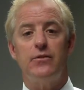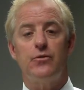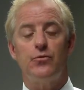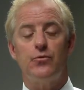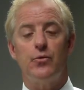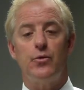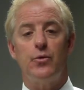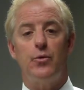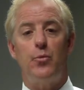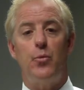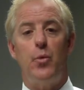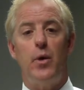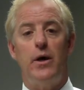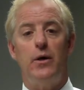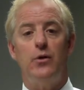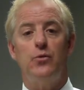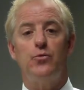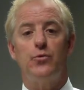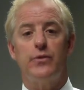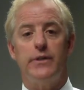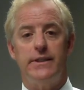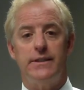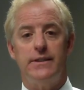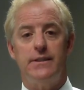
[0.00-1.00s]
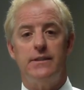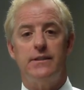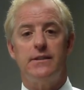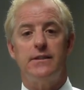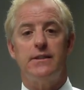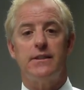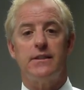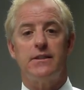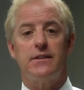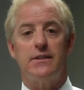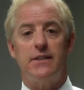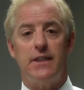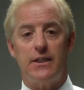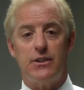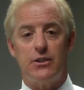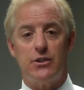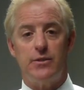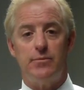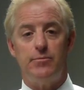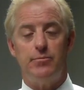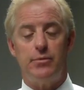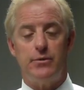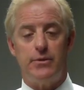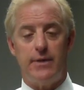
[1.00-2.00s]
it through a well-written
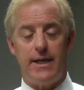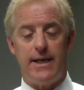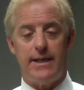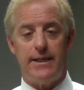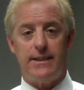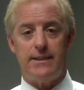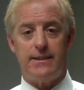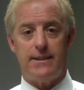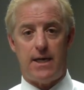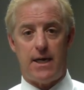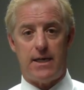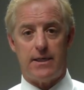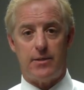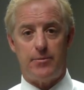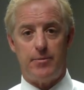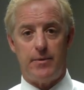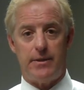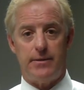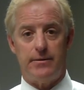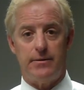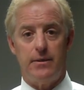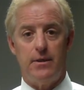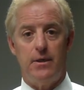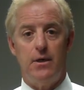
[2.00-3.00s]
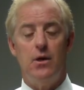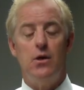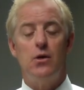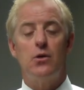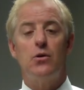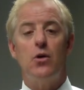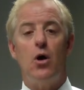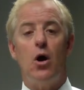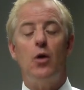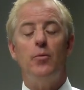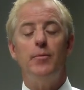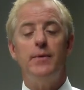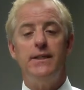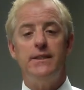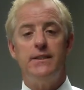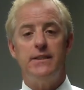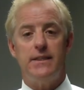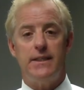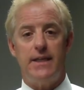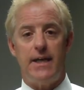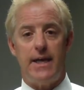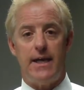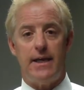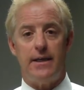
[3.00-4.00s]
succession planning document. Call me
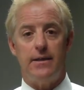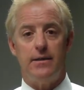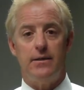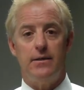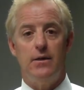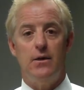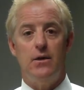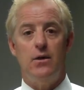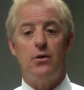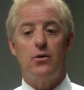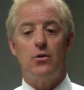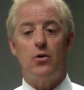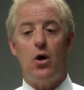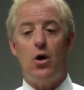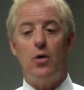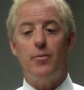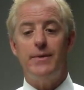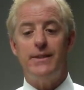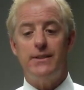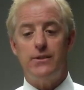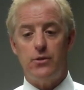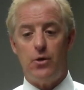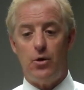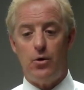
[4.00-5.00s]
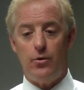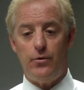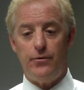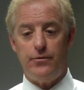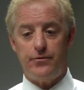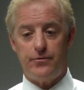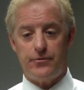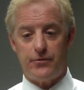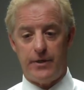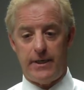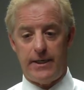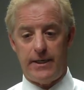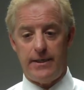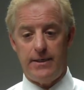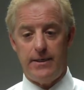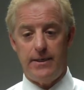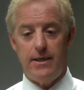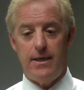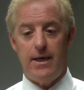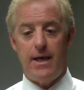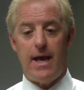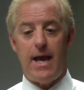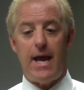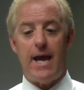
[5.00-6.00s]
today. Call me toll-free
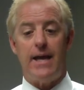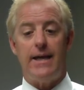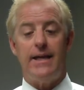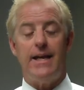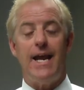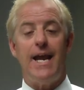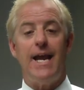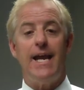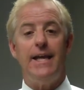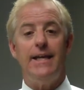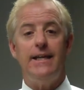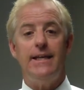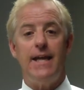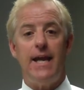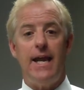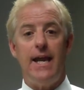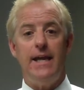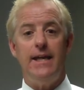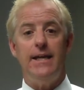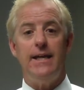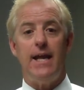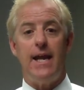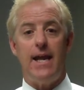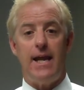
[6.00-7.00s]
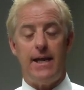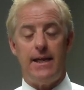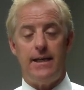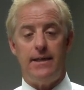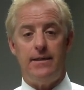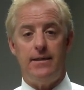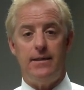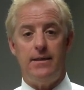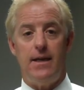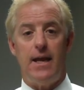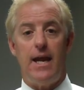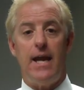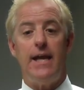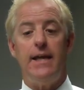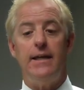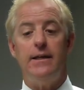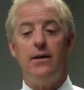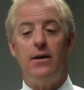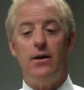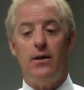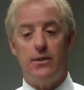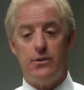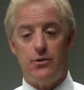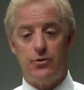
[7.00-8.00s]
at
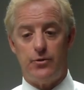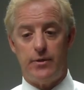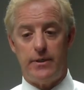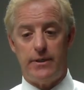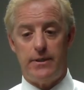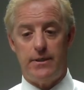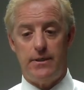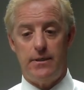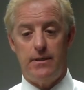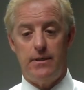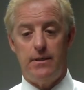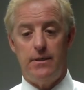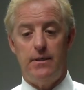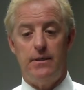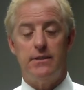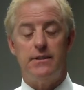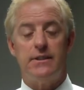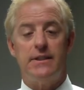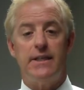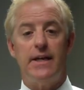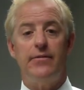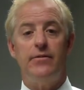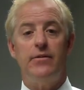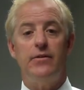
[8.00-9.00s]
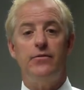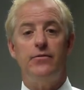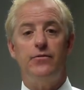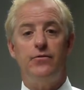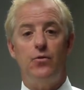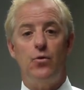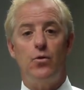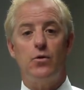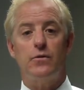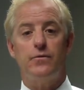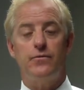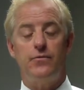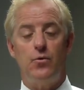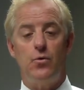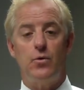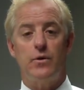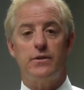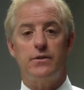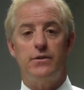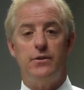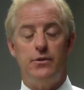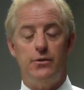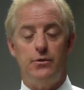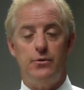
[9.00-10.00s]

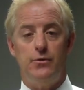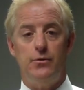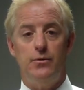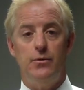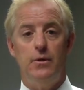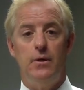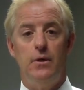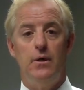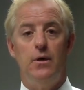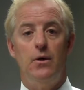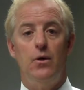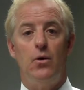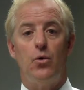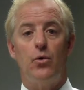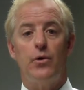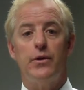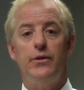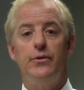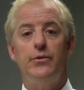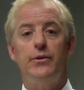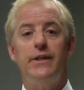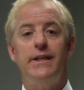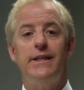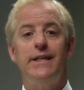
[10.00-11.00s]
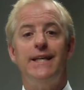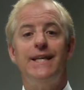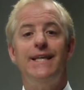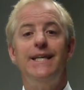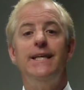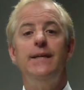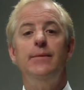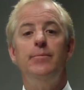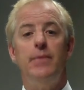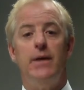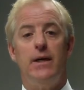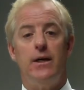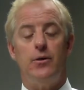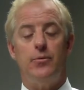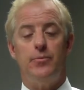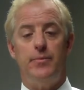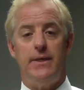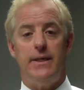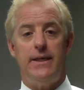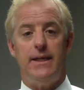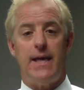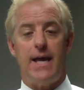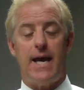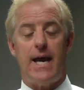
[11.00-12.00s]
888-800-7442, or you can email
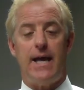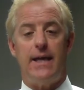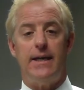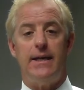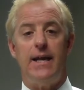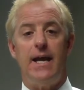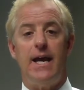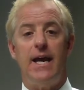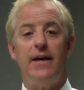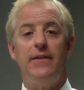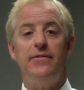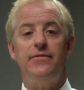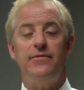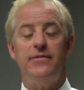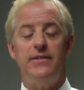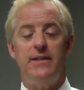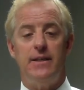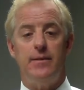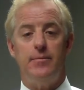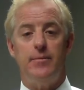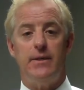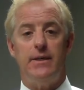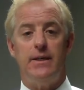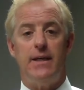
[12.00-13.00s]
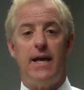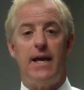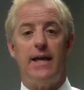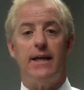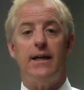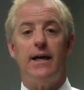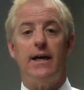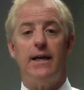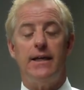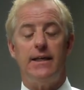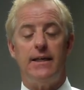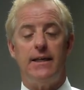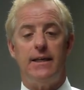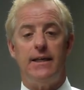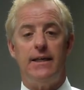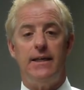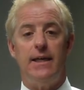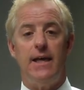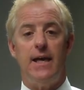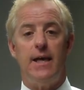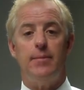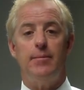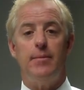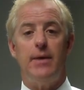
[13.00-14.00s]
me at fniemann,
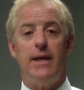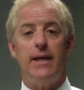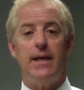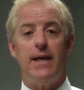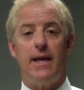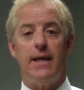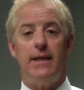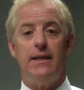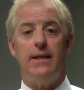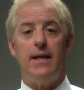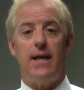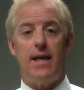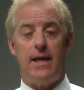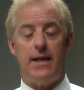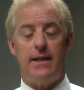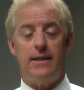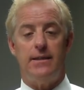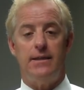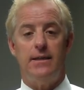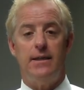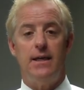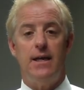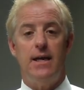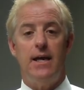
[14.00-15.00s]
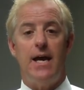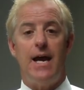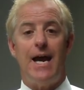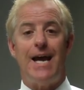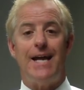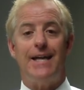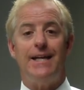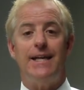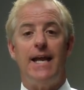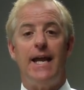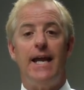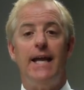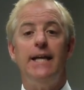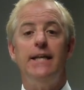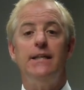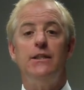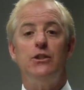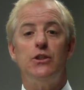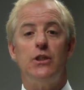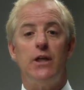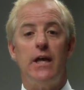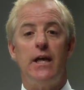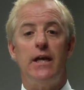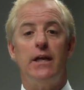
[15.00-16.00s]
Niemann, at
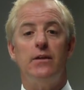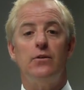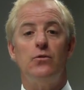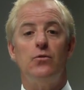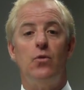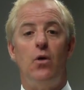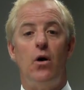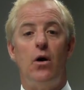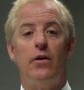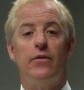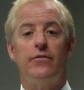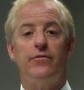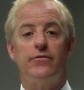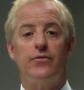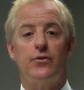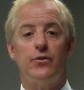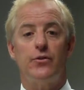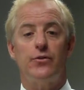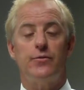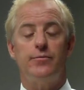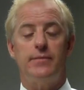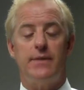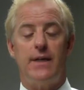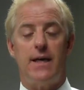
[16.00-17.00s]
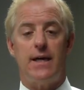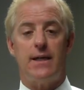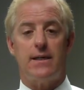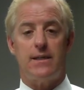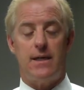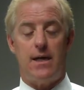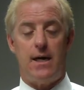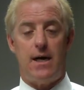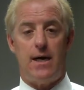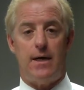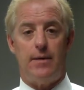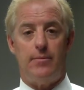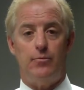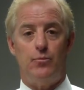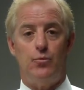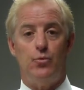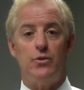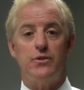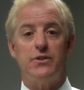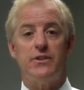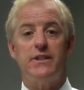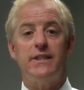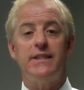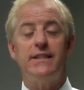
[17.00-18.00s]
hnlawfirm.com.
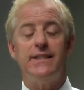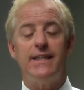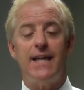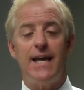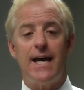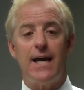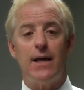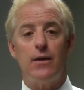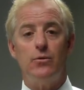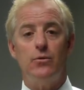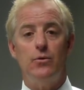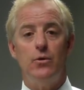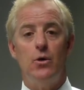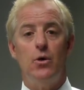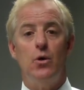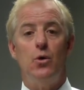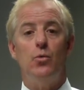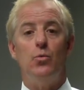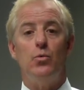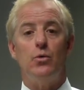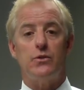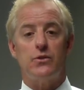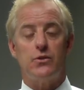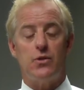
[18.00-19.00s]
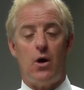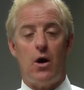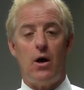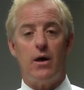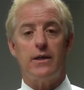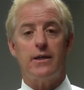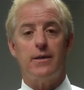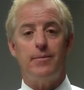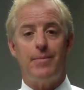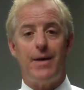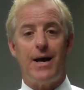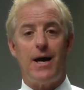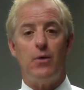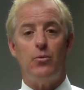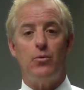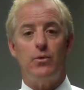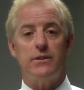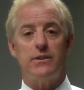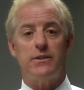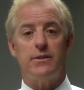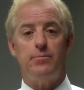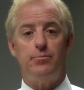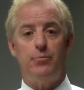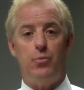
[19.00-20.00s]
We'll sit down, we'll talk about
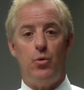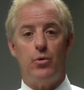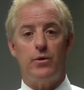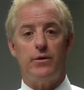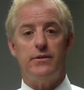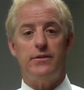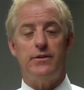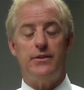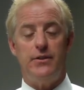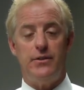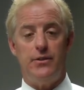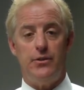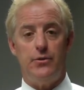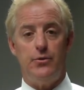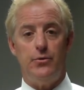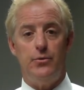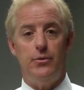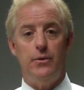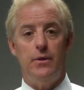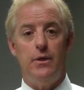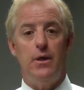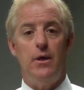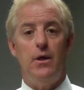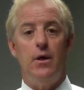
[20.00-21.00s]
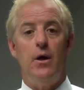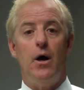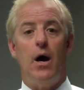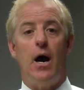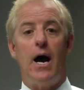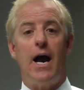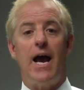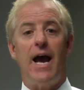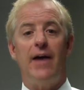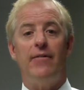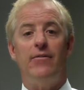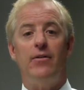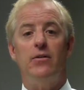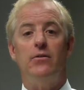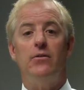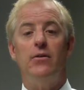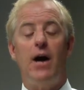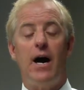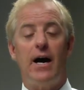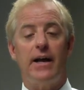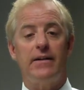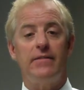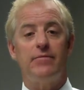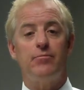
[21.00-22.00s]
what's important to you. I have a
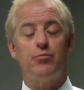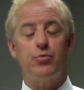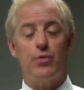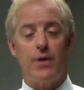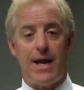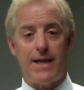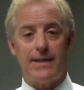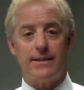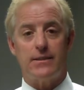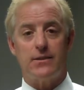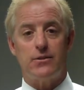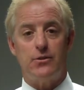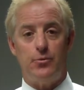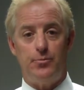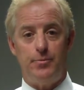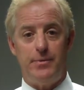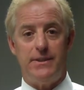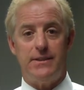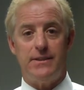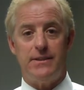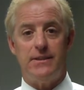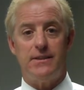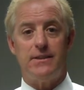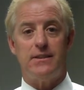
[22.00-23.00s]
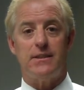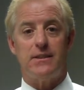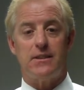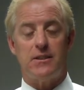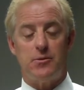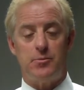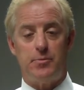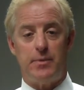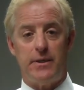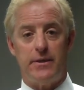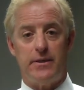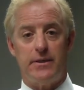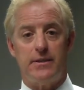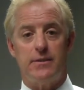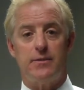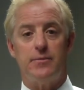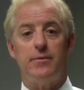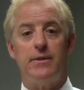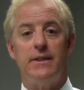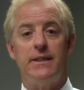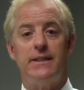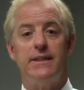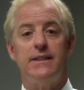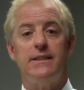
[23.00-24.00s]
lot of practical business
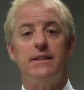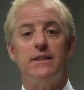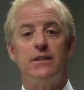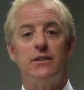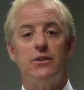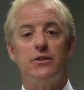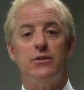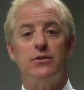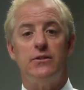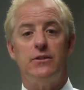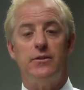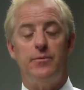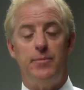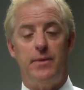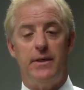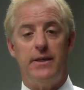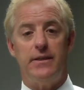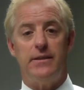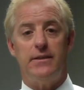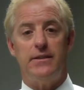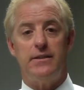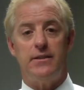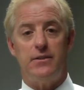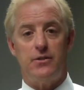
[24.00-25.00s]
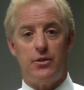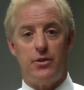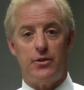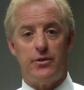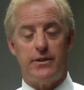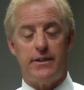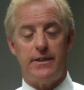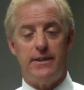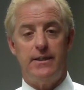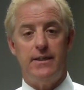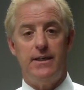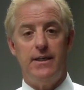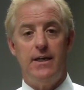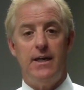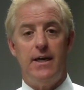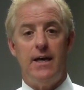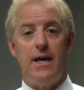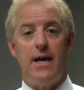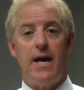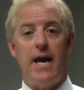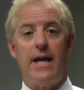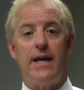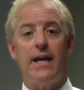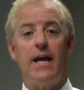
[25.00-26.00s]
experience in addition to being an attorney,
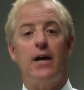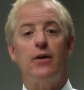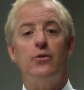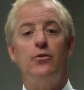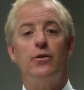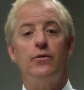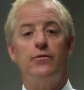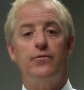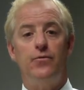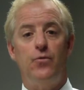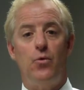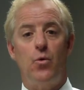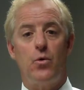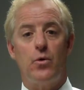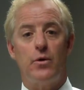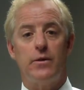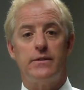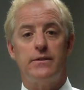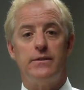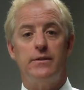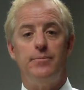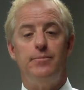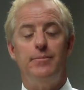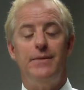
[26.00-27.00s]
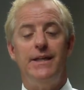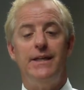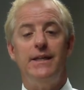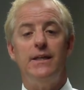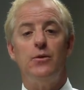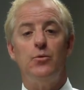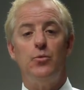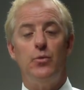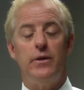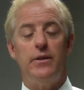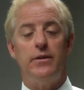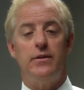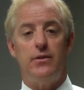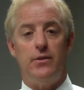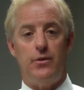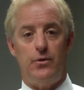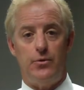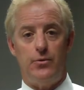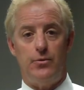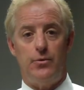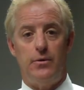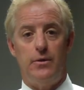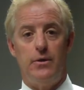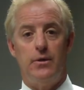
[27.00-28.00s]
and I look forward to meeting with
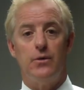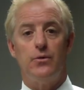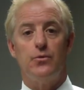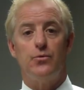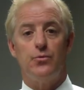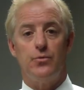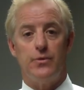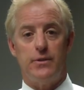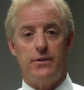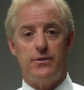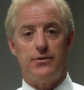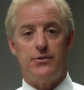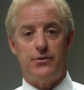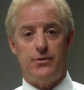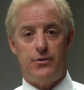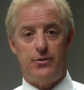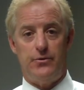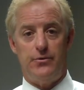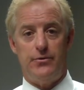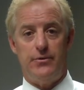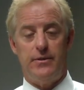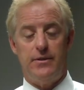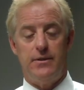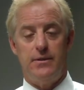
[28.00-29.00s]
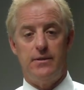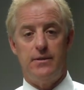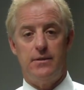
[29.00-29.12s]
you real soon.